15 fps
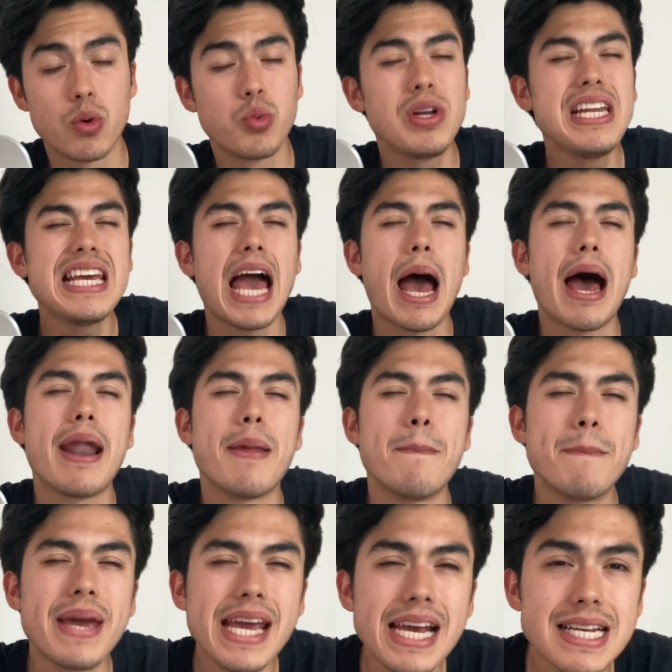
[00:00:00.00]
really an
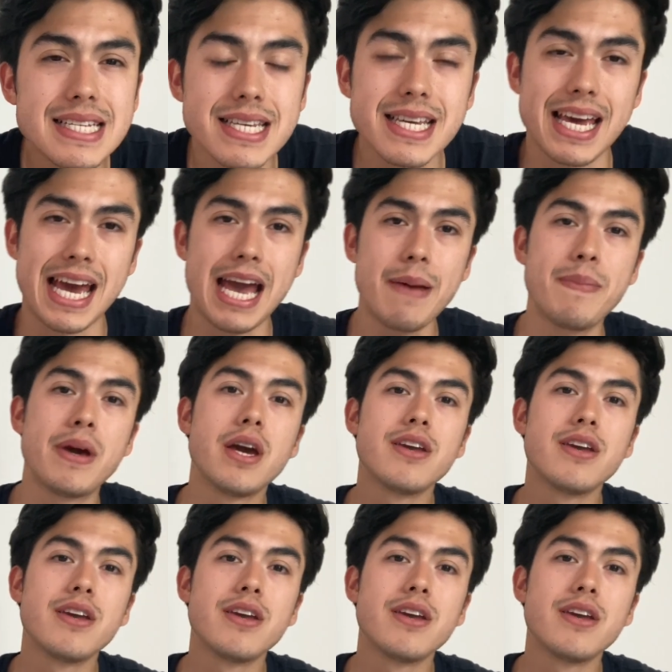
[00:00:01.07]
amazing app.